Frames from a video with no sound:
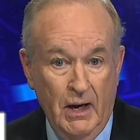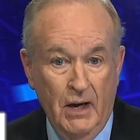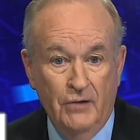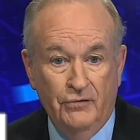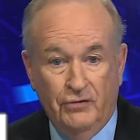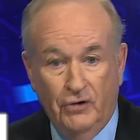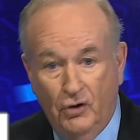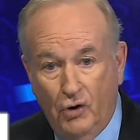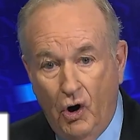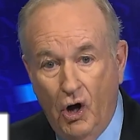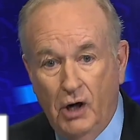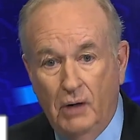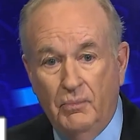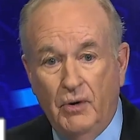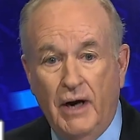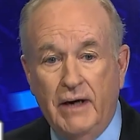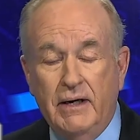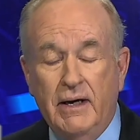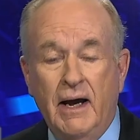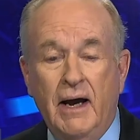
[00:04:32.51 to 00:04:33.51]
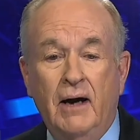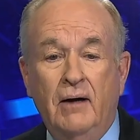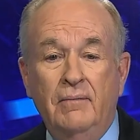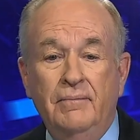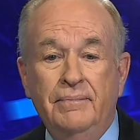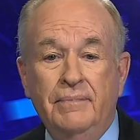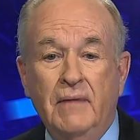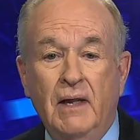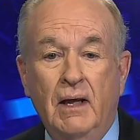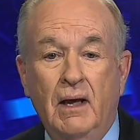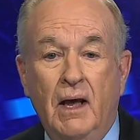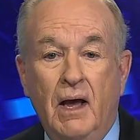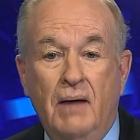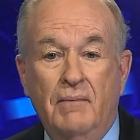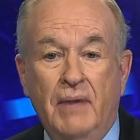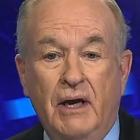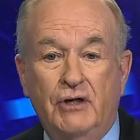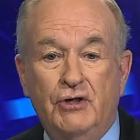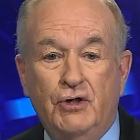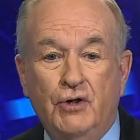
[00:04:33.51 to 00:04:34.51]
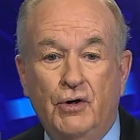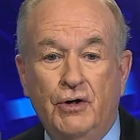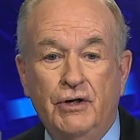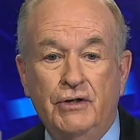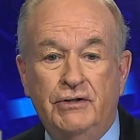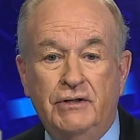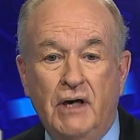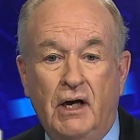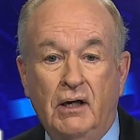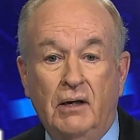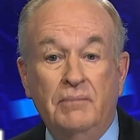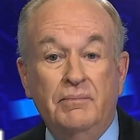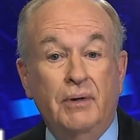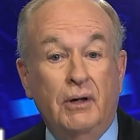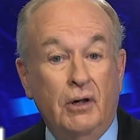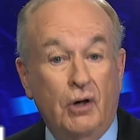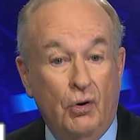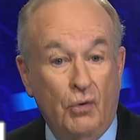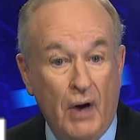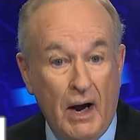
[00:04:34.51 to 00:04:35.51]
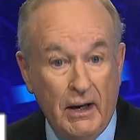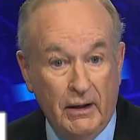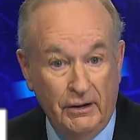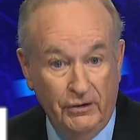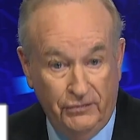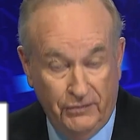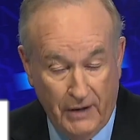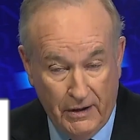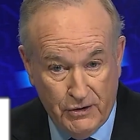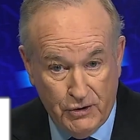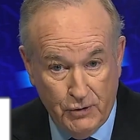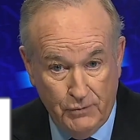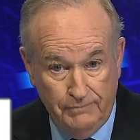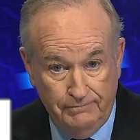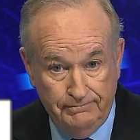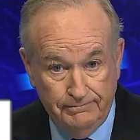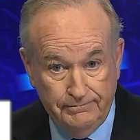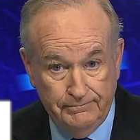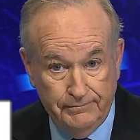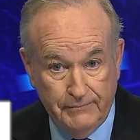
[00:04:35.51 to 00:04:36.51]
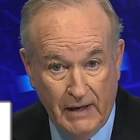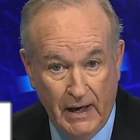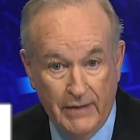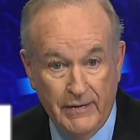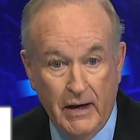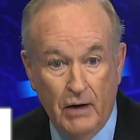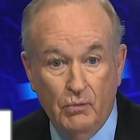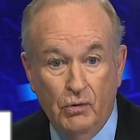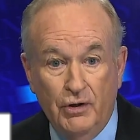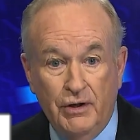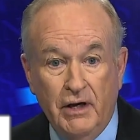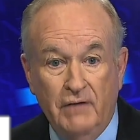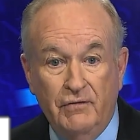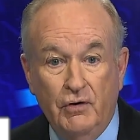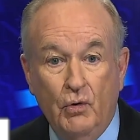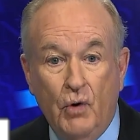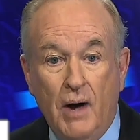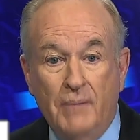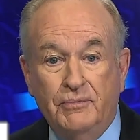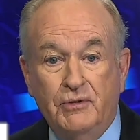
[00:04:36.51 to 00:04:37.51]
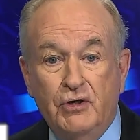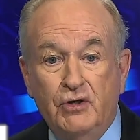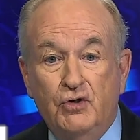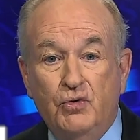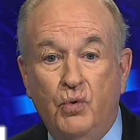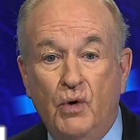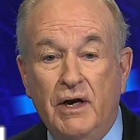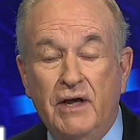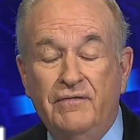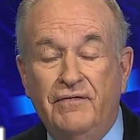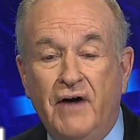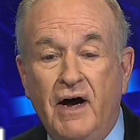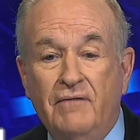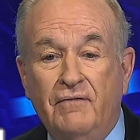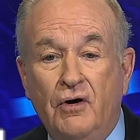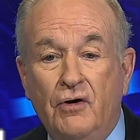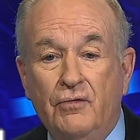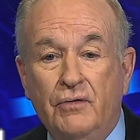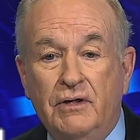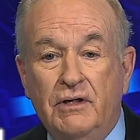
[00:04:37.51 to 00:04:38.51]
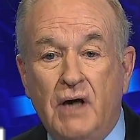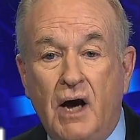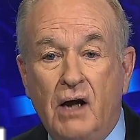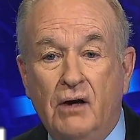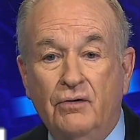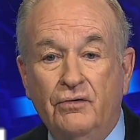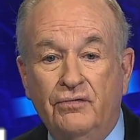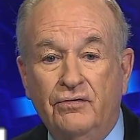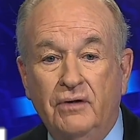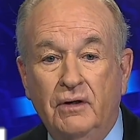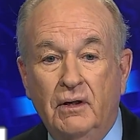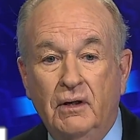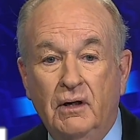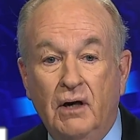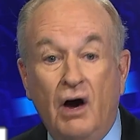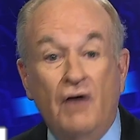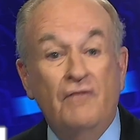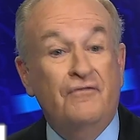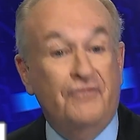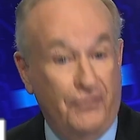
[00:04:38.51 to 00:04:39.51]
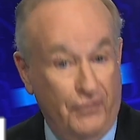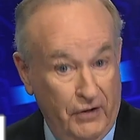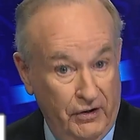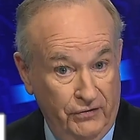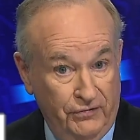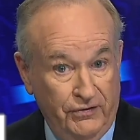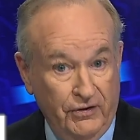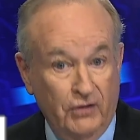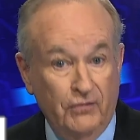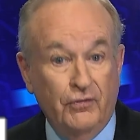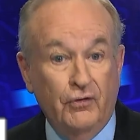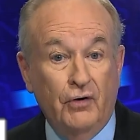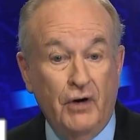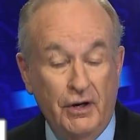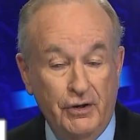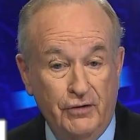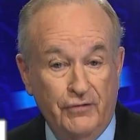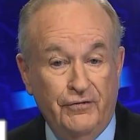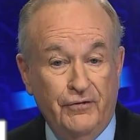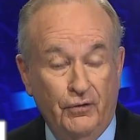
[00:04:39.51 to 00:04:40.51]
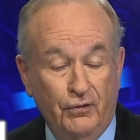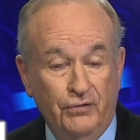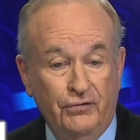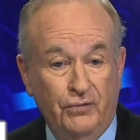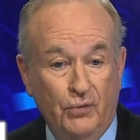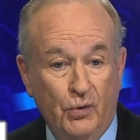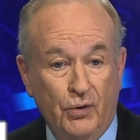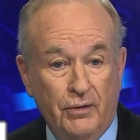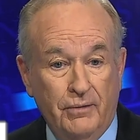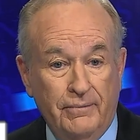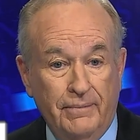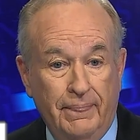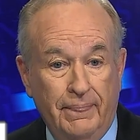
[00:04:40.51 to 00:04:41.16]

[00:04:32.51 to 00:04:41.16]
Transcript: So call them right now. Make sure you tell them Bill O'Reilly sent you, and they will give you up to twenty-five hundred dollars of free silver on your first order.